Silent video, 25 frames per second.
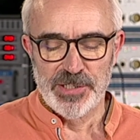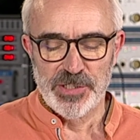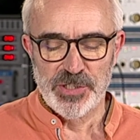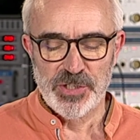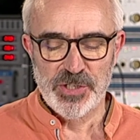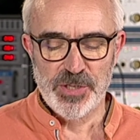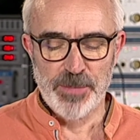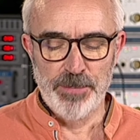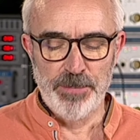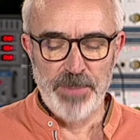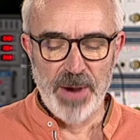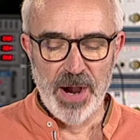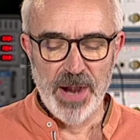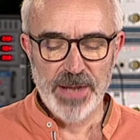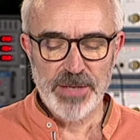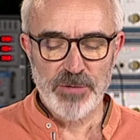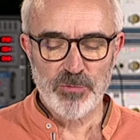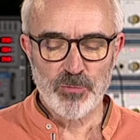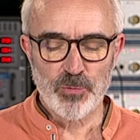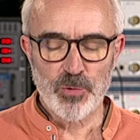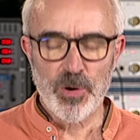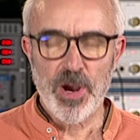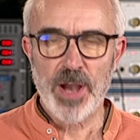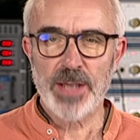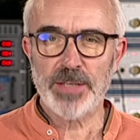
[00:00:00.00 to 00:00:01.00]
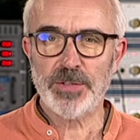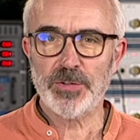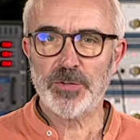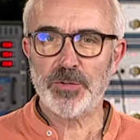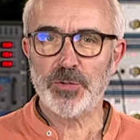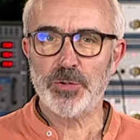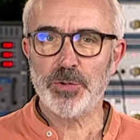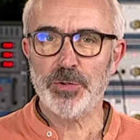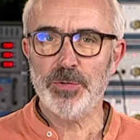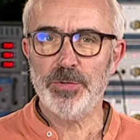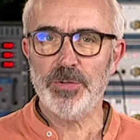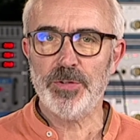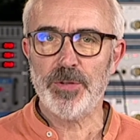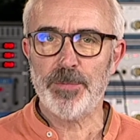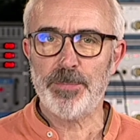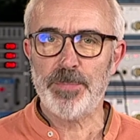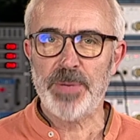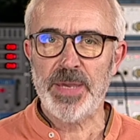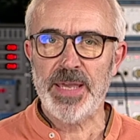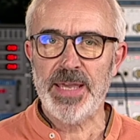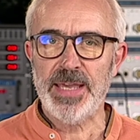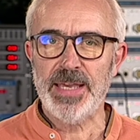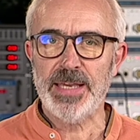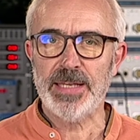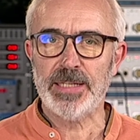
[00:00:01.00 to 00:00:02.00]
To bite right through the
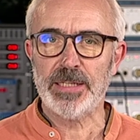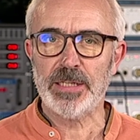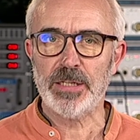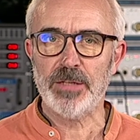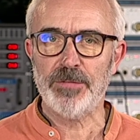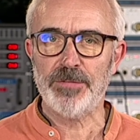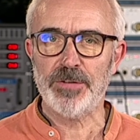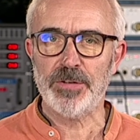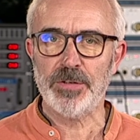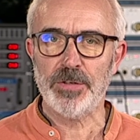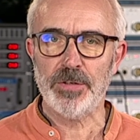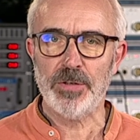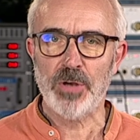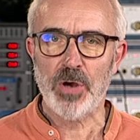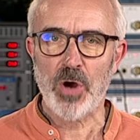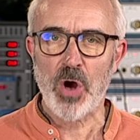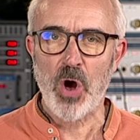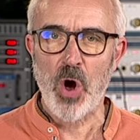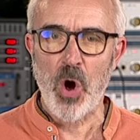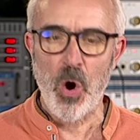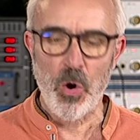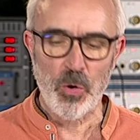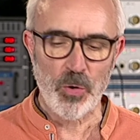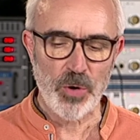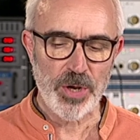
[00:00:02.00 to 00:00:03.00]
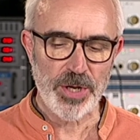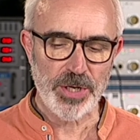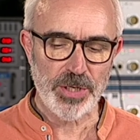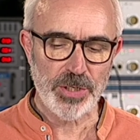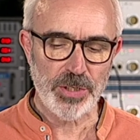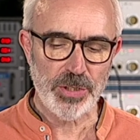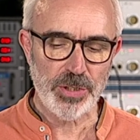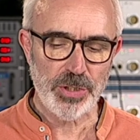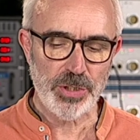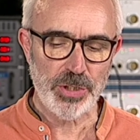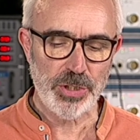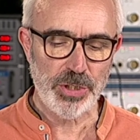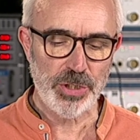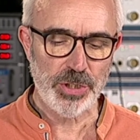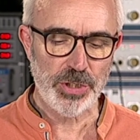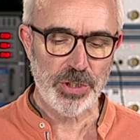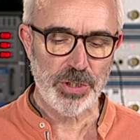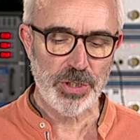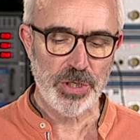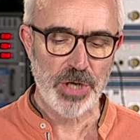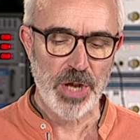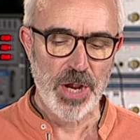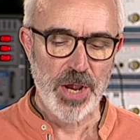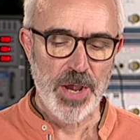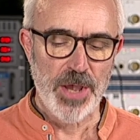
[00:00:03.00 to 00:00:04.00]
peel of an
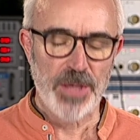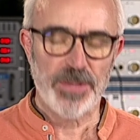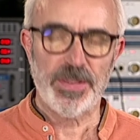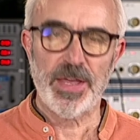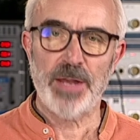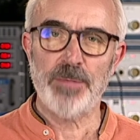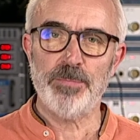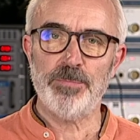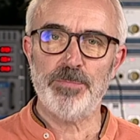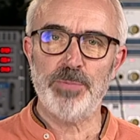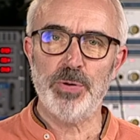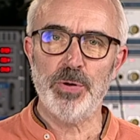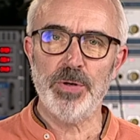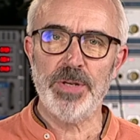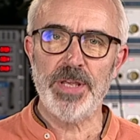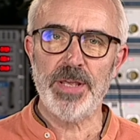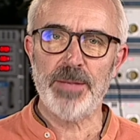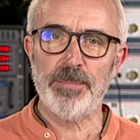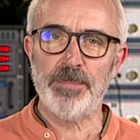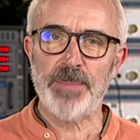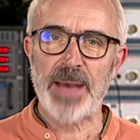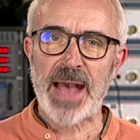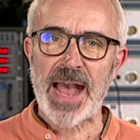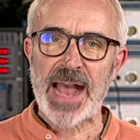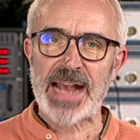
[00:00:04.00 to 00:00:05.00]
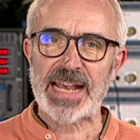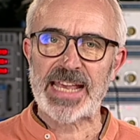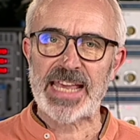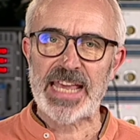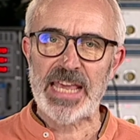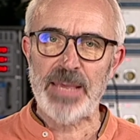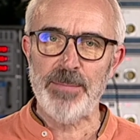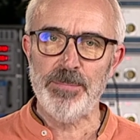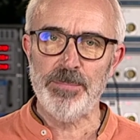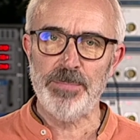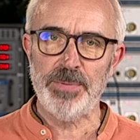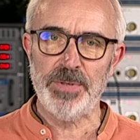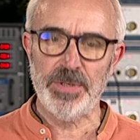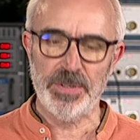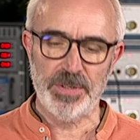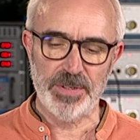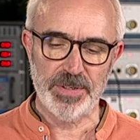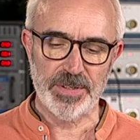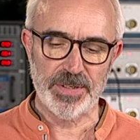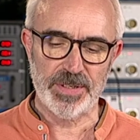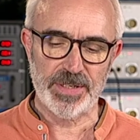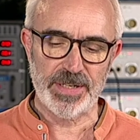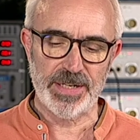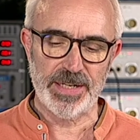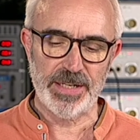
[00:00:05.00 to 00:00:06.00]
orange, then put it back
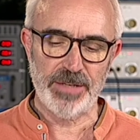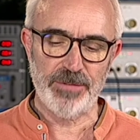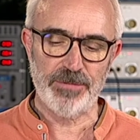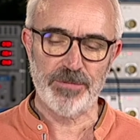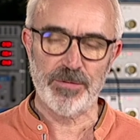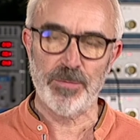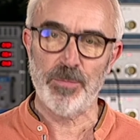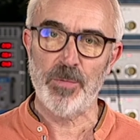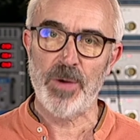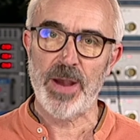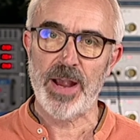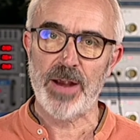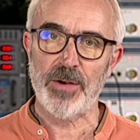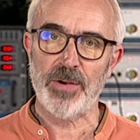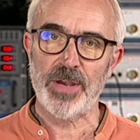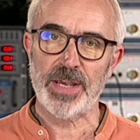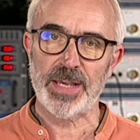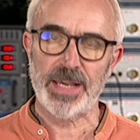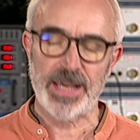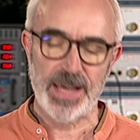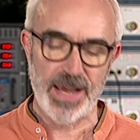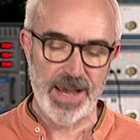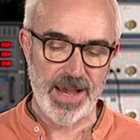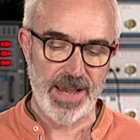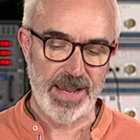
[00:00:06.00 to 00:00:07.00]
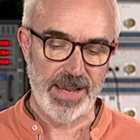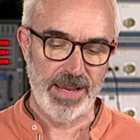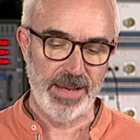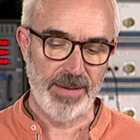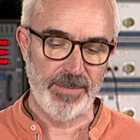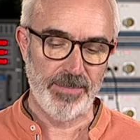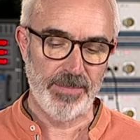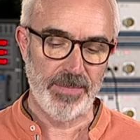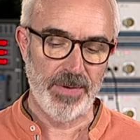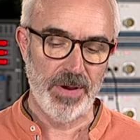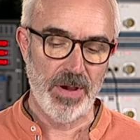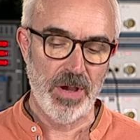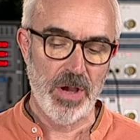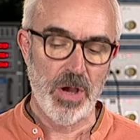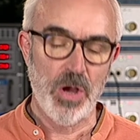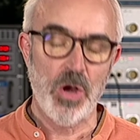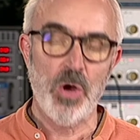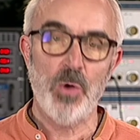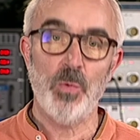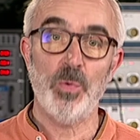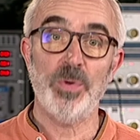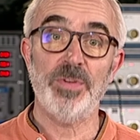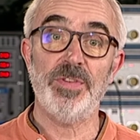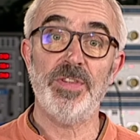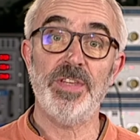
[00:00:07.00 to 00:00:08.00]
impudently from where it came,
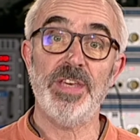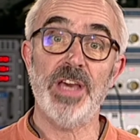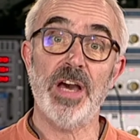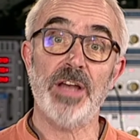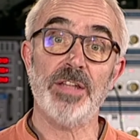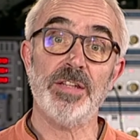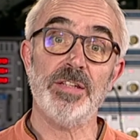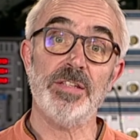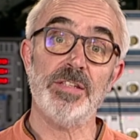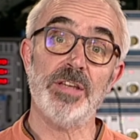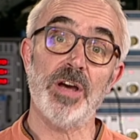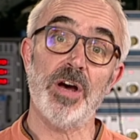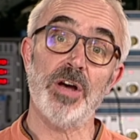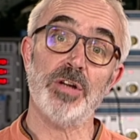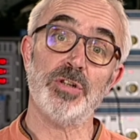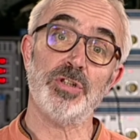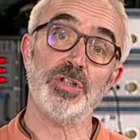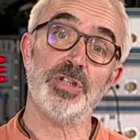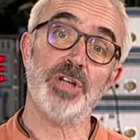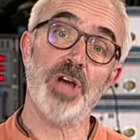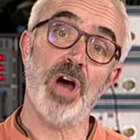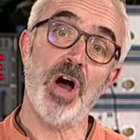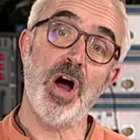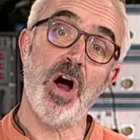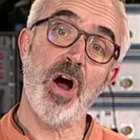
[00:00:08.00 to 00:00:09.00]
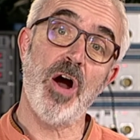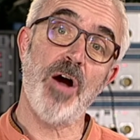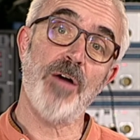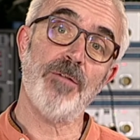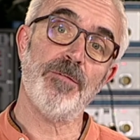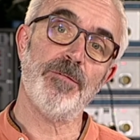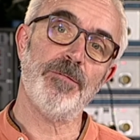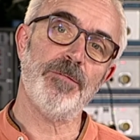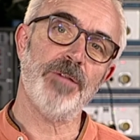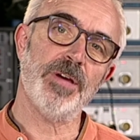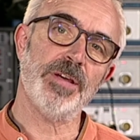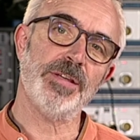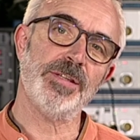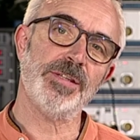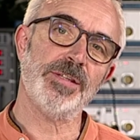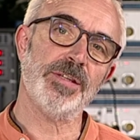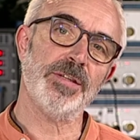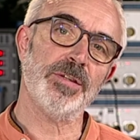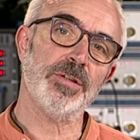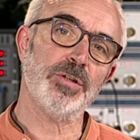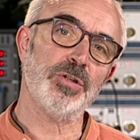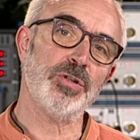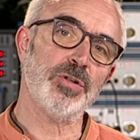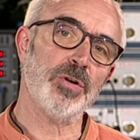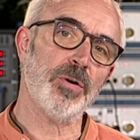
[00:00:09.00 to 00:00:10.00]
with the untouched half facing
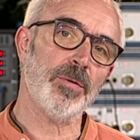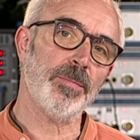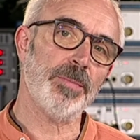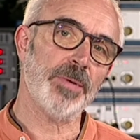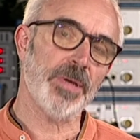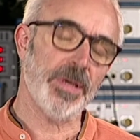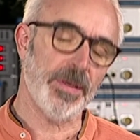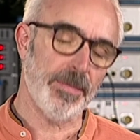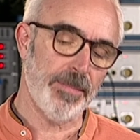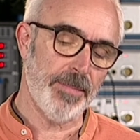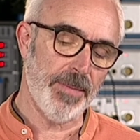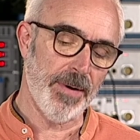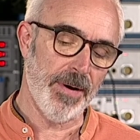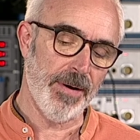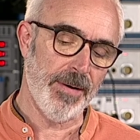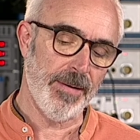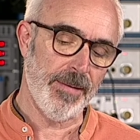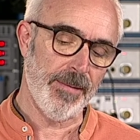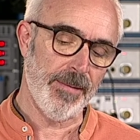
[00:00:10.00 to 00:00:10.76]
the shopkeeper.